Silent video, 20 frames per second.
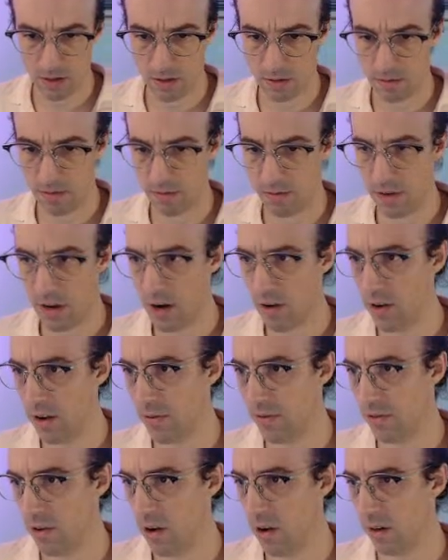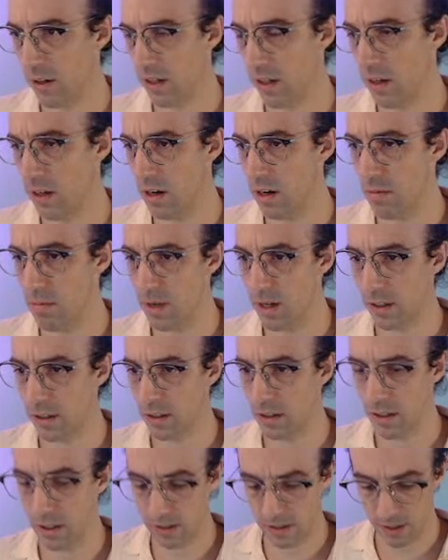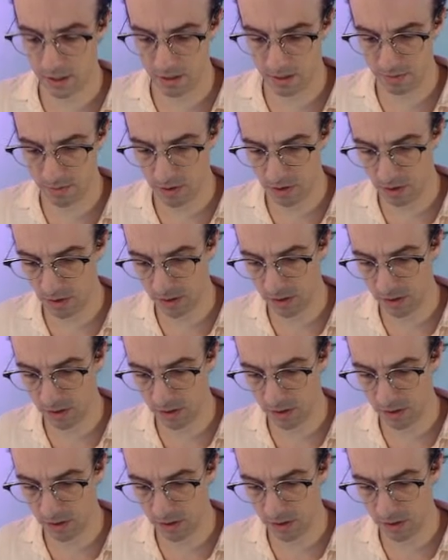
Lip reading: Very froggy. Oh my goodness, such a frog.